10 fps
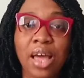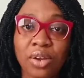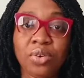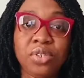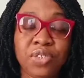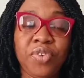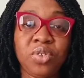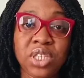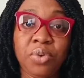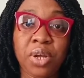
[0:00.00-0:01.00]
I had this feel
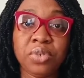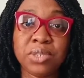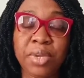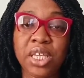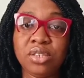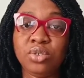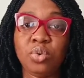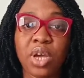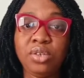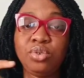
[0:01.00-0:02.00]
there when I was baking.
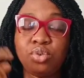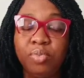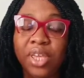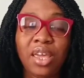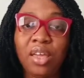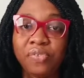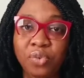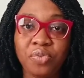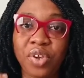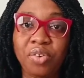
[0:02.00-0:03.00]
So I used to be
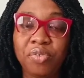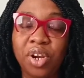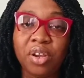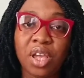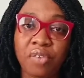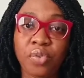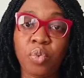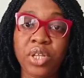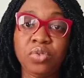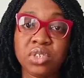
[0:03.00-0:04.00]
careful, very, very careful
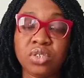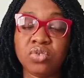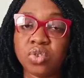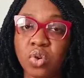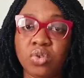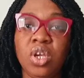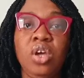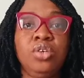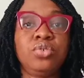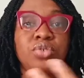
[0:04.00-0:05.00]
when using the salt.
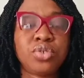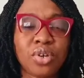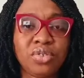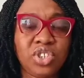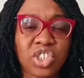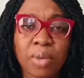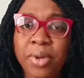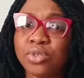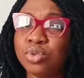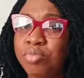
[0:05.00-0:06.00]
So the salt is
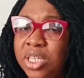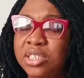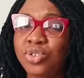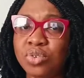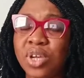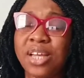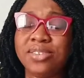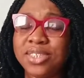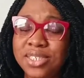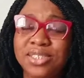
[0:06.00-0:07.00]
sharper to me. The
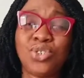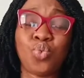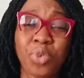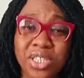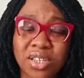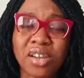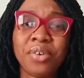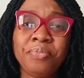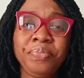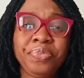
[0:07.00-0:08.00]
sugar tastes sweeter.